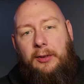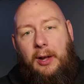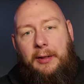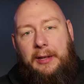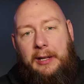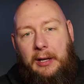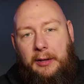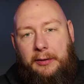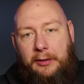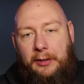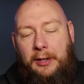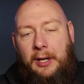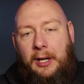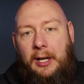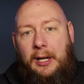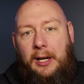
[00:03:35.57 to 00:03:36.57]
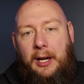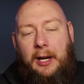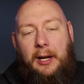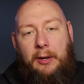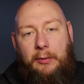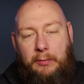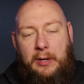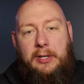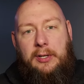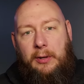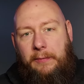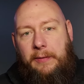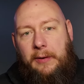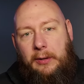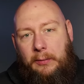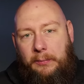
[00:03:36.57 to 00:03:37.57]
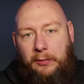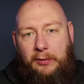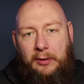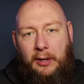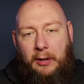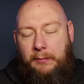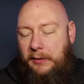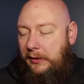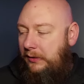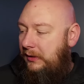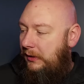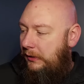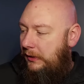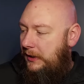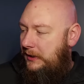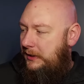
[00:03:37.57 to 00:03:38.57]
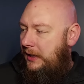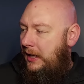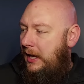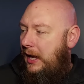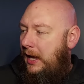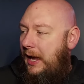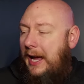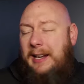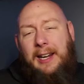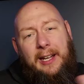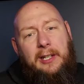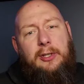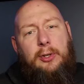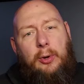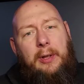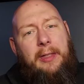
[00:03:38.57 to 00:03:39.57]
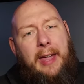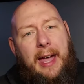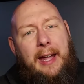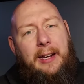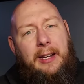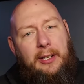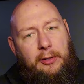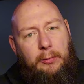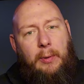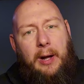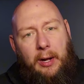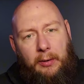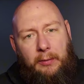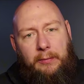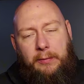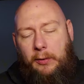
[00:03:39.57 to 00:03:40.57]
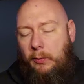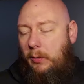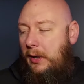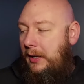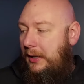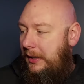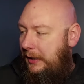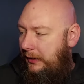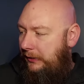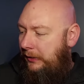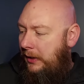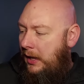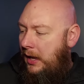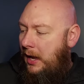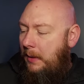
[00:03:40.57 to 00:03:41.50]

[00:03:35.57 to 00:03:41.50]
as all the other original films of the series. And I enjoy that as well for what it is.